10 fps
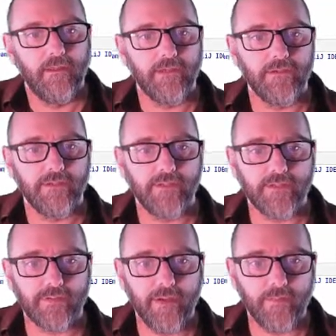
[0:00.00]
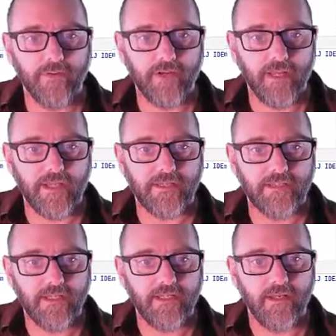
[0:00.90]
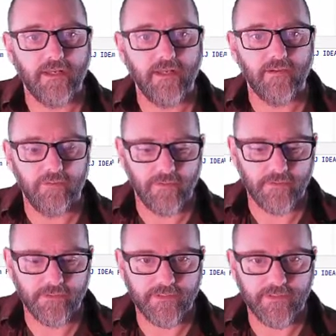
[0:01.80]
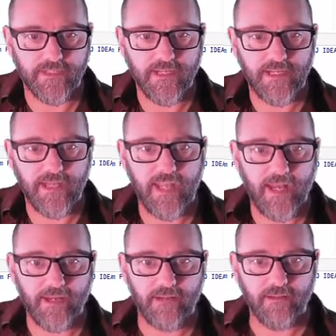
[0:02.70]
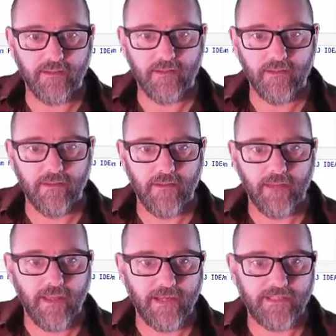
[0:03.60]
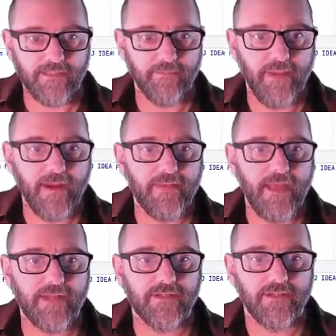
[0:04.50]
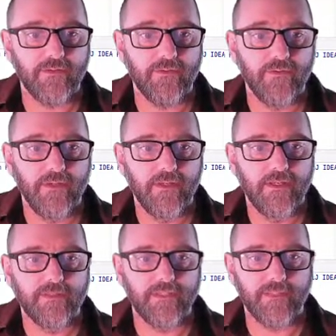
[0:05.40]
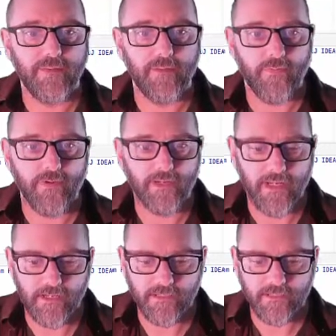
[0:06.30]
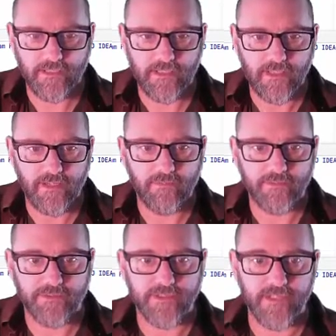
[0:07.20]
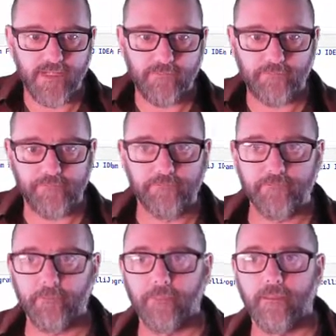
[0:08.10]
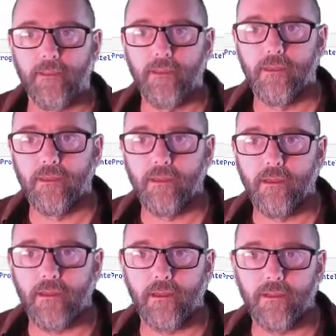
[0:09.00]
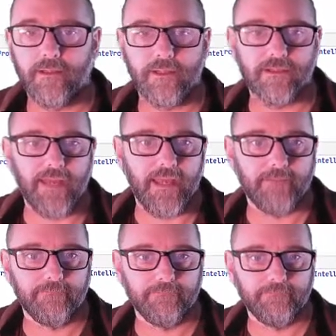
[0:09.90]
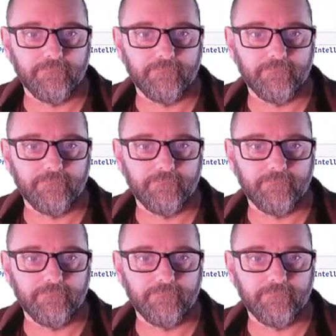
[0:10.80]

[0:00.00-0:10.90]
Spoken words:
I can do system out print line C dot equals D again. And let's compare that to system out print line C equals D, like that.